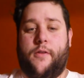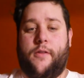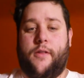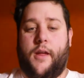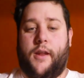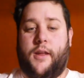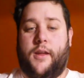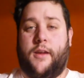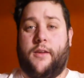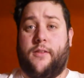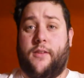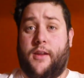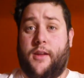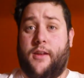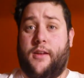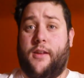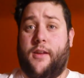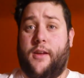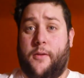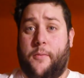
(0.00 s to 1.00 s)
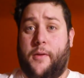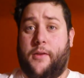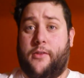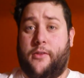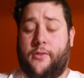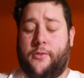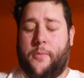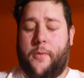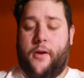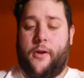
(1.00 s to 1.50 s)
that he is in
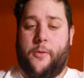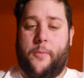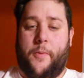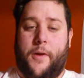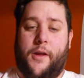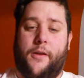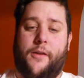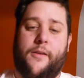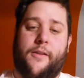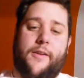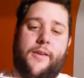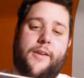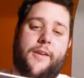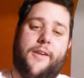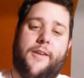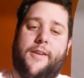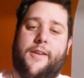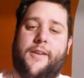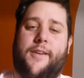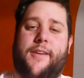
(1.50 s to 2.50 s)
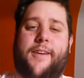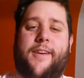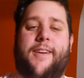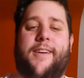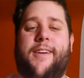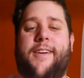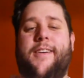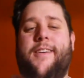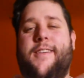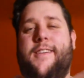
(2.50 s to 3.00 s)
Amazing Spider-Man.
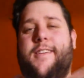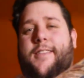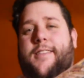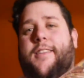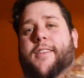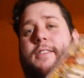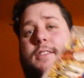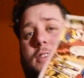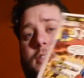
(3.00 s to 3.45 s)
This